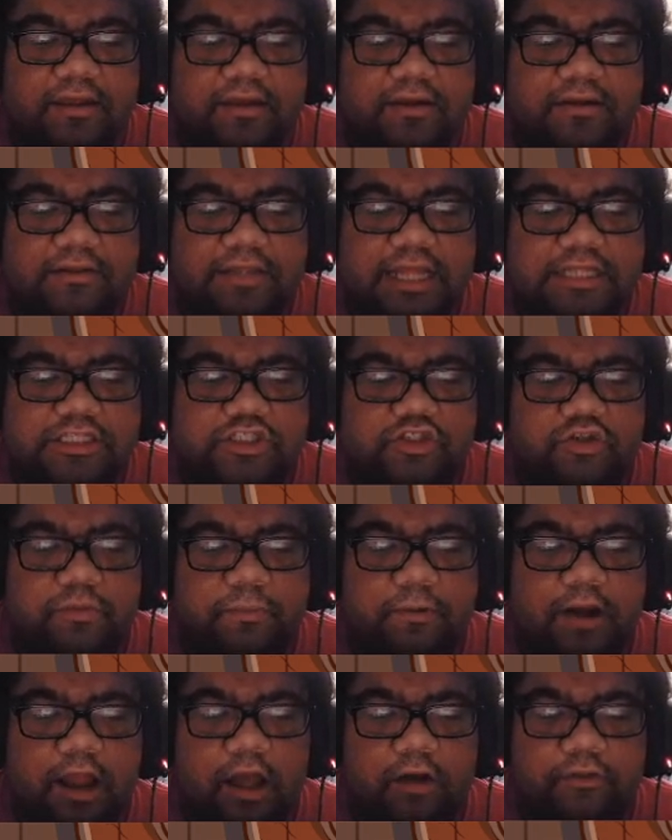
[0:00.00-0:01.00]
That's
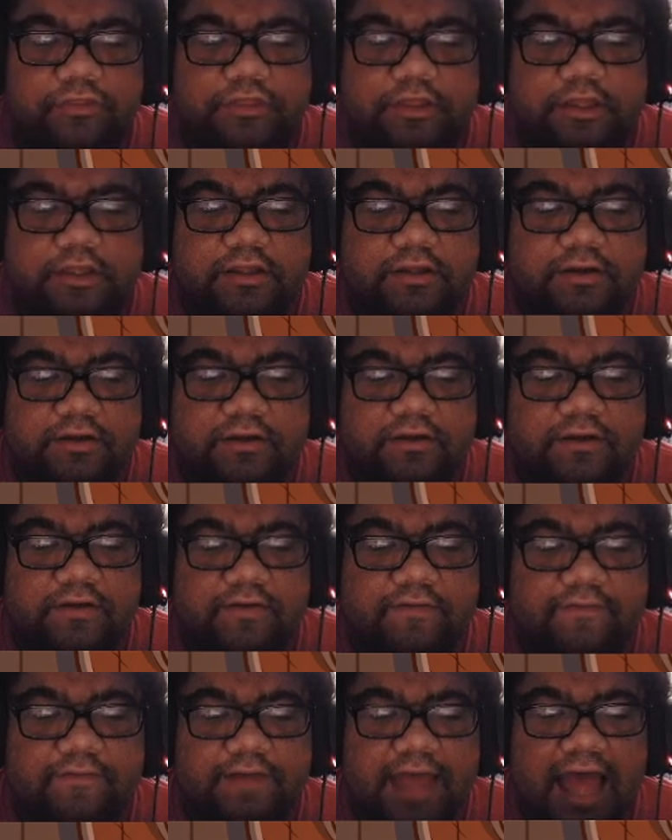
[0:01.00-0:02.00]
super healthy.
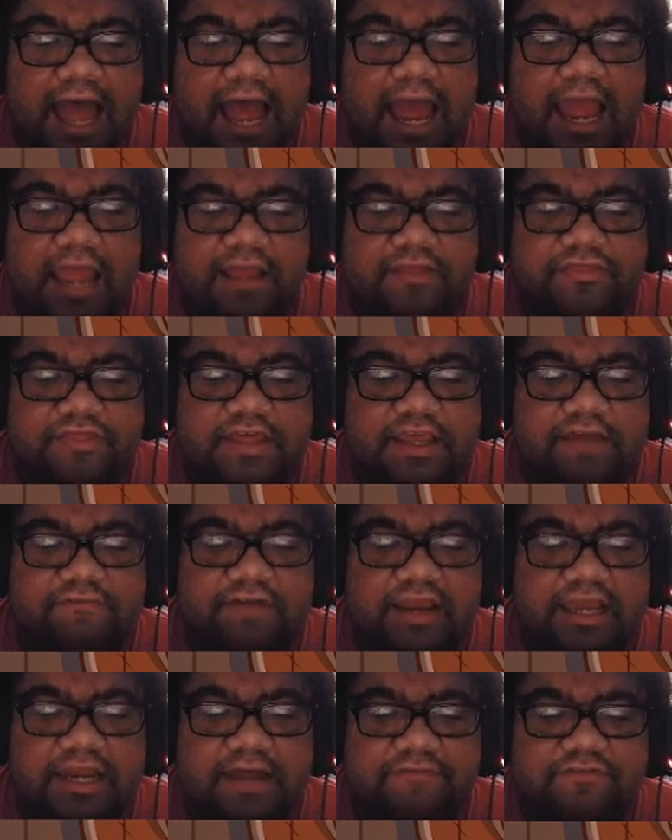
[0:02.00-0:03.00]
I think if I
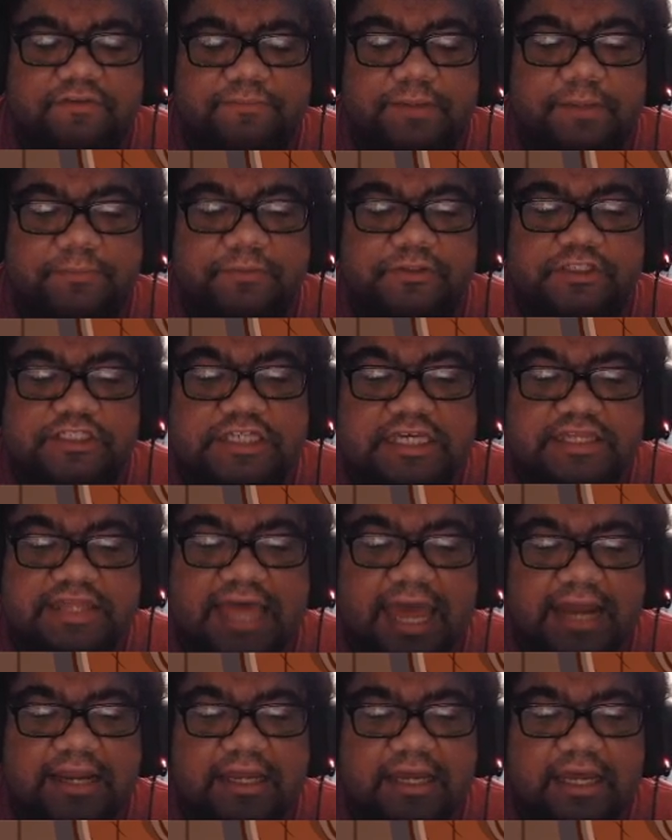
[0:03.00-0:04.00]
could have some people see
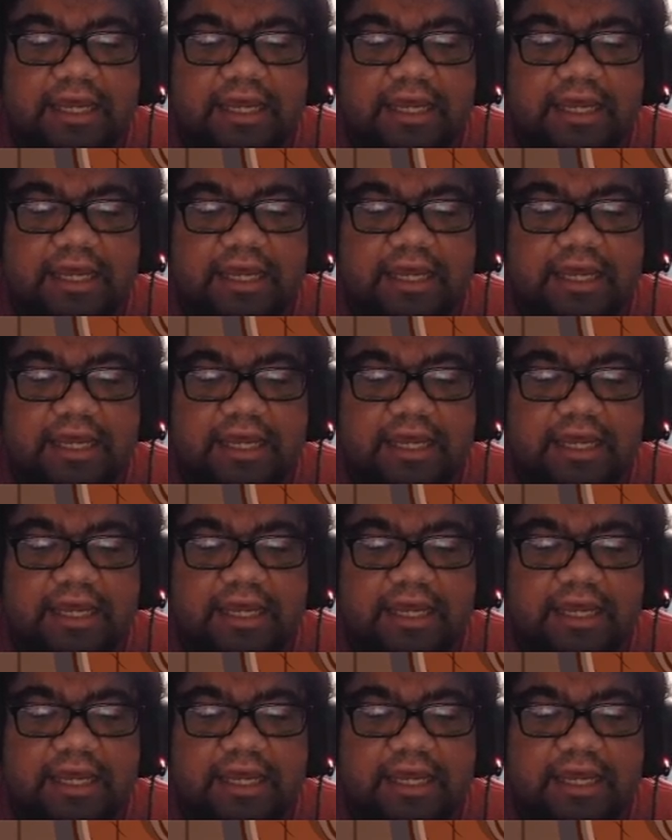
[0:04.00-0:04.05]
that,